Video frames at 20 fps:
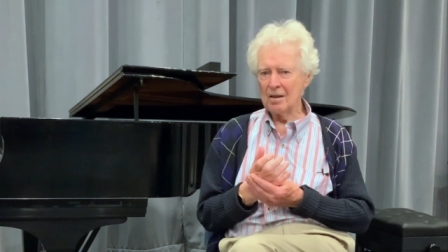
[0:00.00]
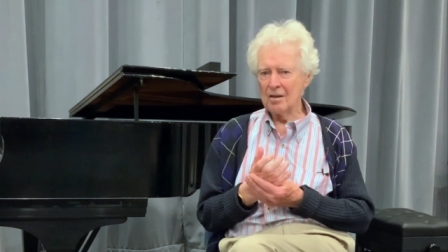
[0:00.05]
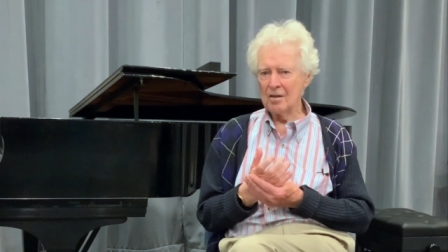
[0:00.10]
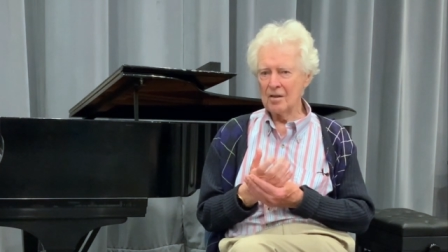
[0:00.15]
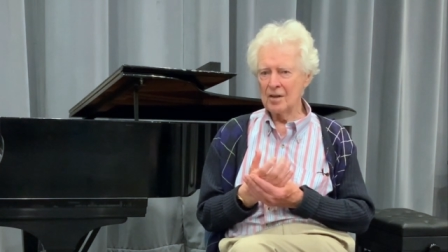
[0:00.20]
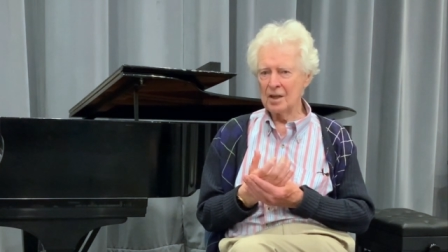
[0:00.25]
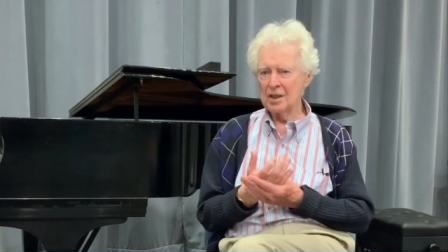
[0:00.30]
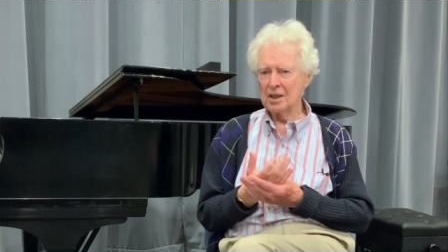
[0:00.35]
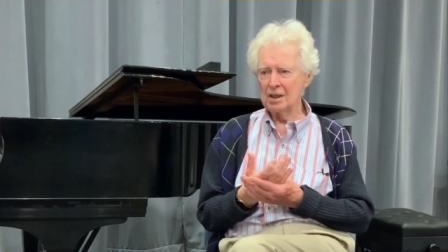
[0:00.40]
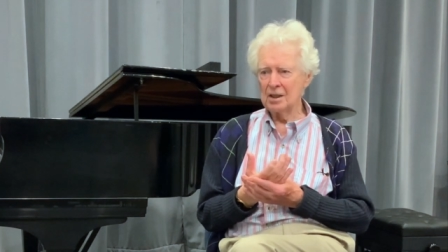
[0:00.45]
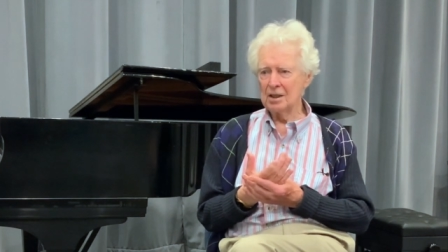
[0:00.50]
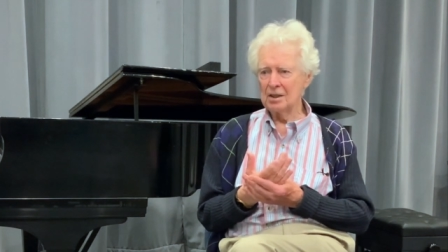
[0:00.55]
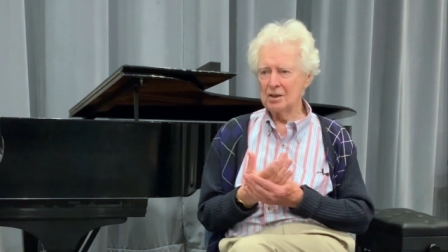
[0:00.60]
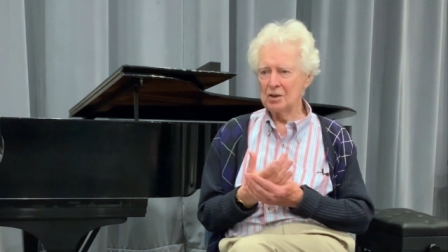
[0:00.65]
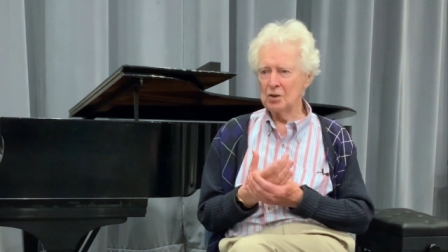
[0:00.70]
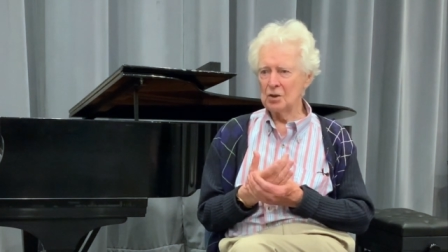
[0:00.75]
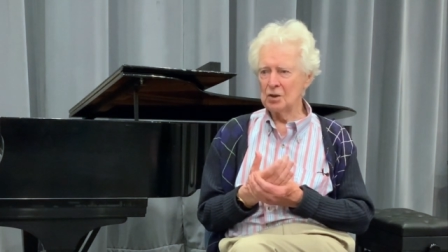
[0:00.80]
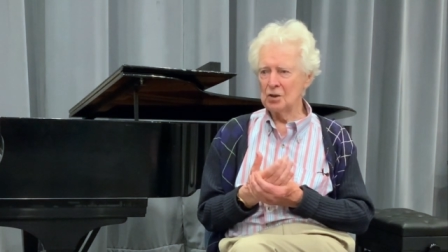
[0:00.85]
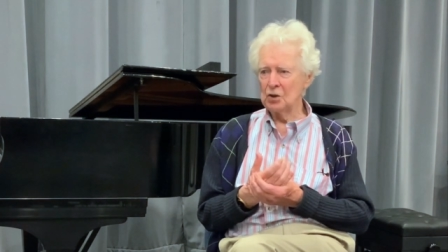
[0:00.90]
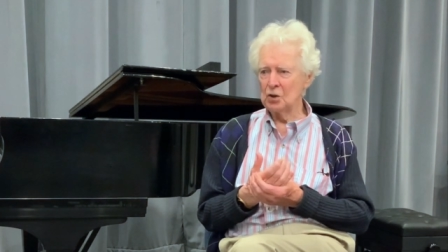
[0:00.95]
they
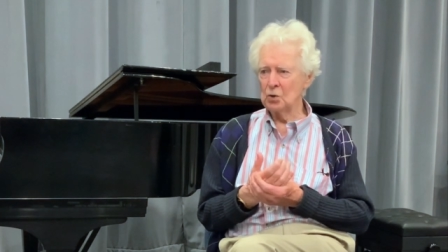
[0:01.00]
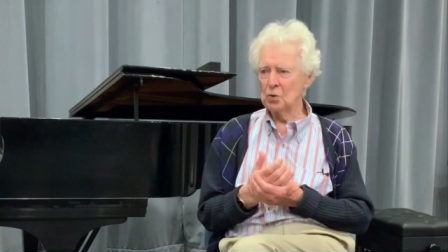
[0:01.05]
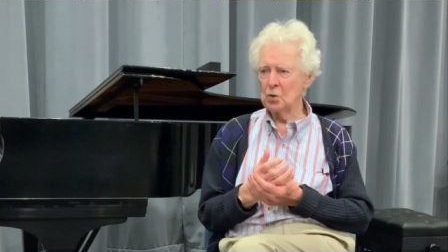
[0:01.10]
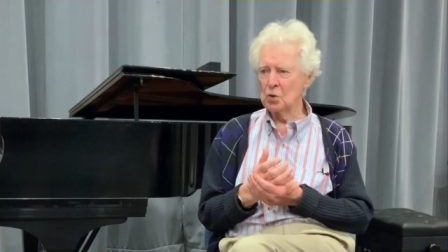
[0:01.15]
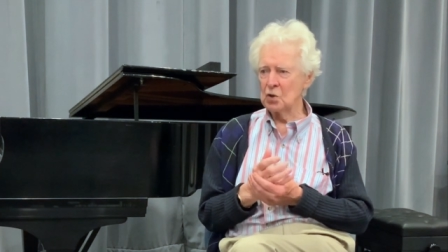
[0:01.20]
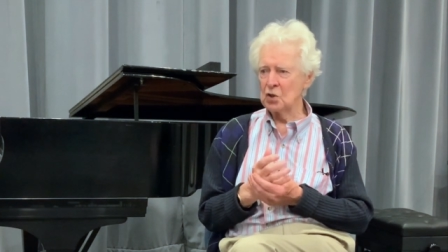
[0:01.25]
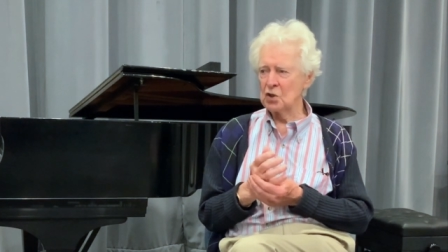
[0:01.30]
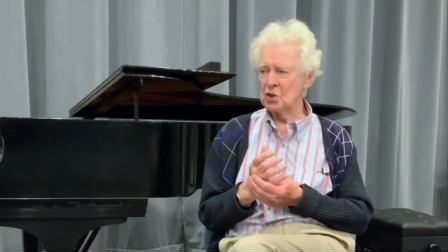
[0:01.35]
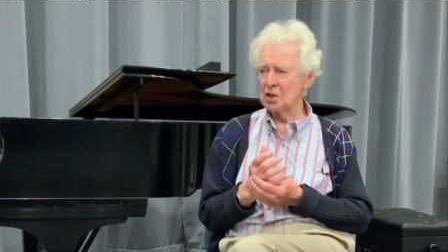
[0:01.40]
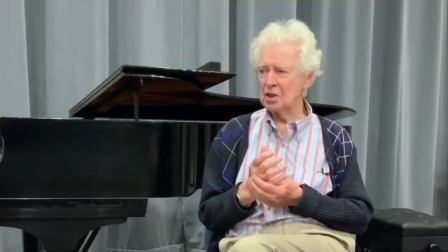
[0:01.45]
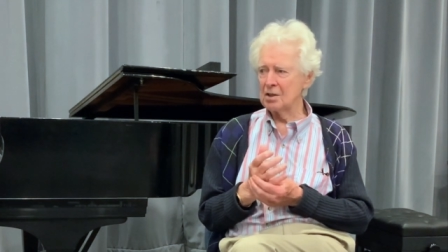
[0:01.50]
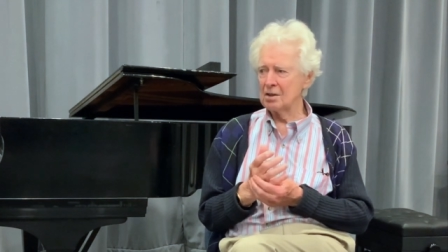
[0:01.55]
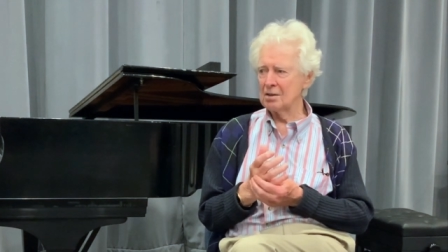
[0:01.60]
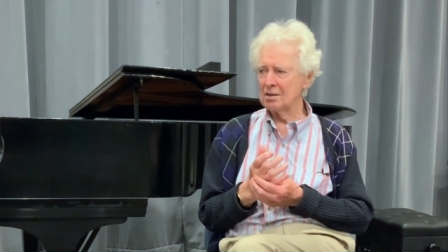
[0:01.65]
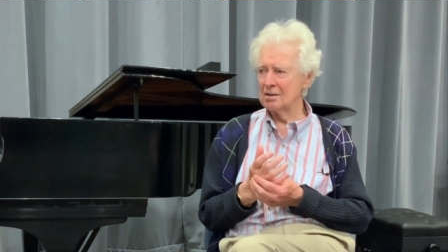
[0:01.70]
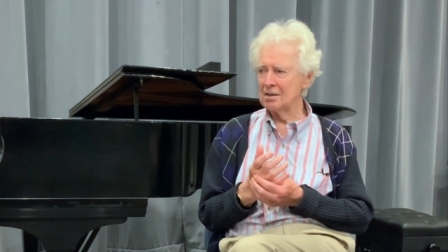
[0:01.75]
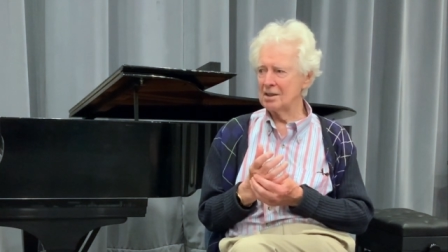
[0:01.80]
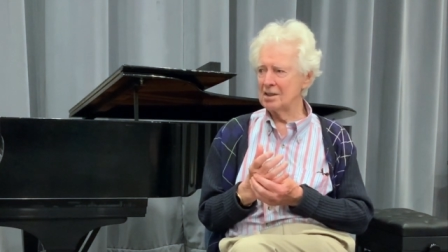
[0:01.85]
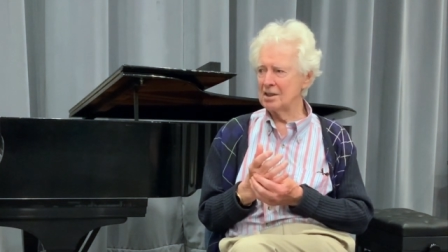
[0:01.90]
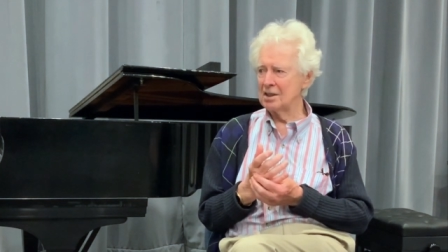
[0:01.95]
used
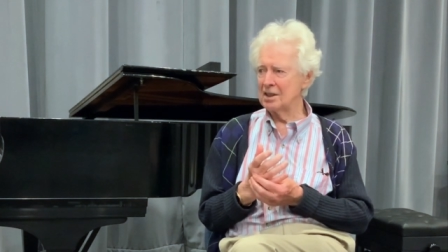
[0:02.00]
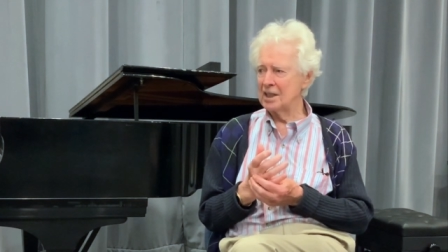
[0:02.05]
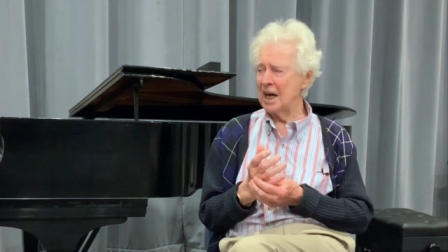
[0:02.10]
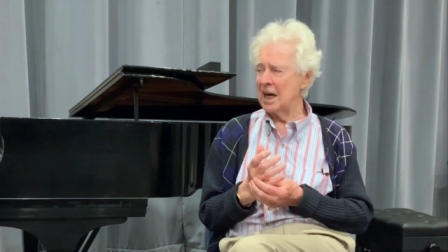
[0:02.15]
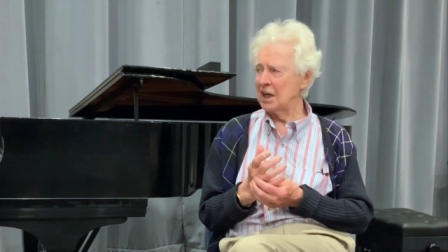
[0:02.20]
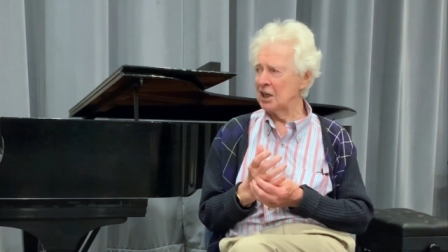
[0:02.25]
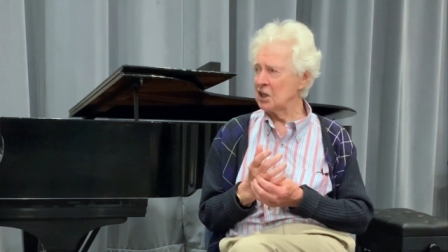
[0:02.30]
that